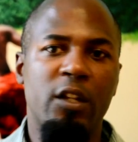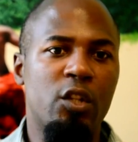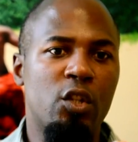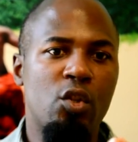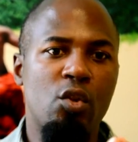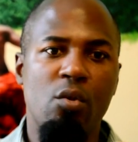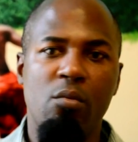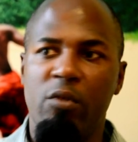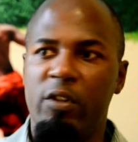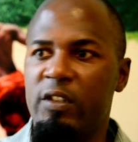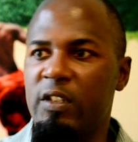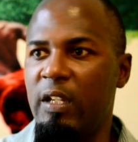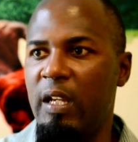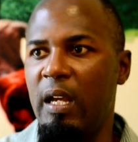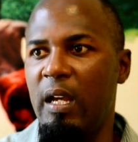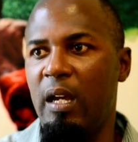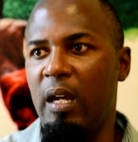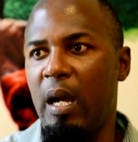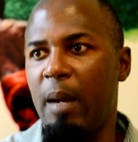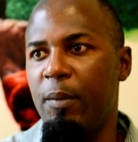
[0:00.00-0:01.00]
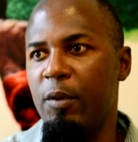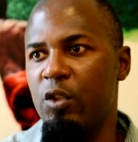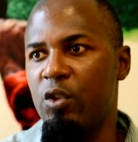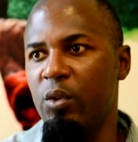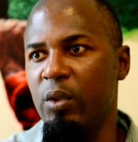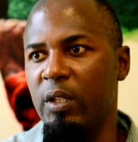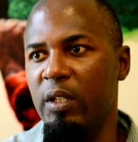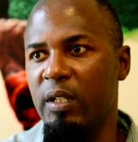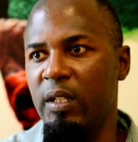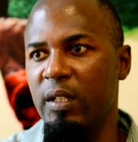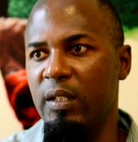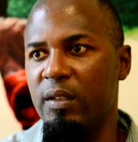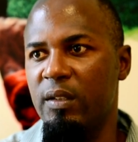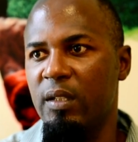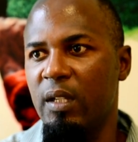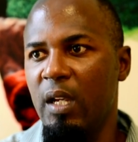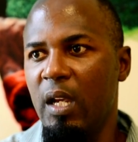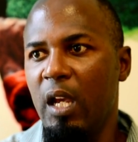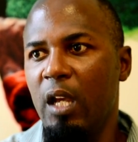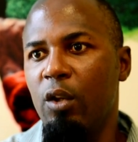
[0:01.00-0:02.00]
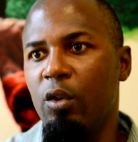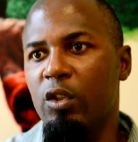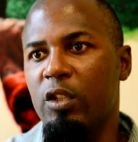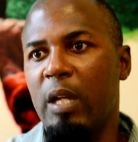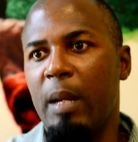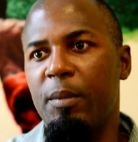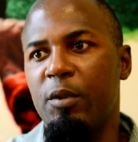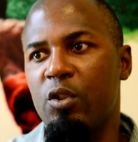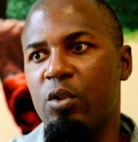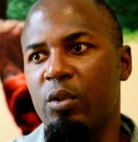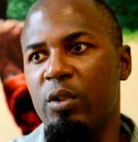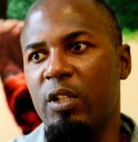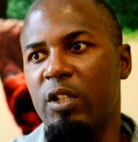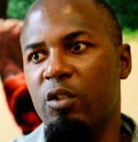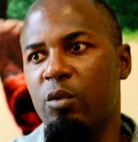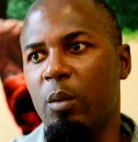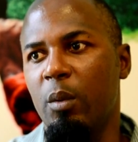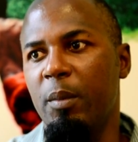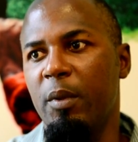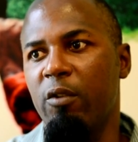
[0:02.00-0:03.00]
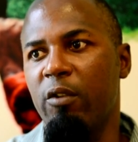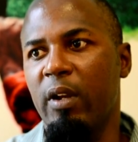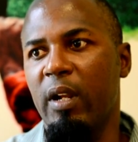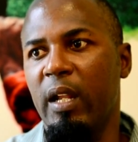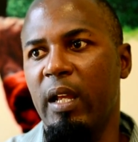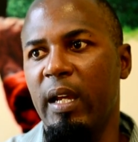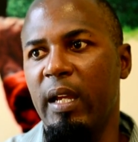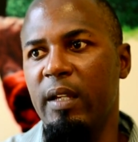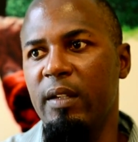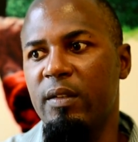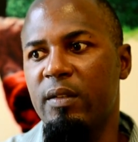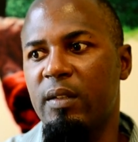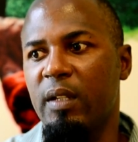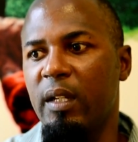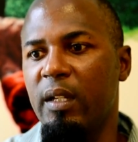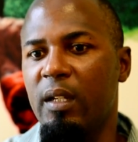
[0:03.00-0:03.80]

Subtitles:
numerous opportunities, and those opportunities will be realized.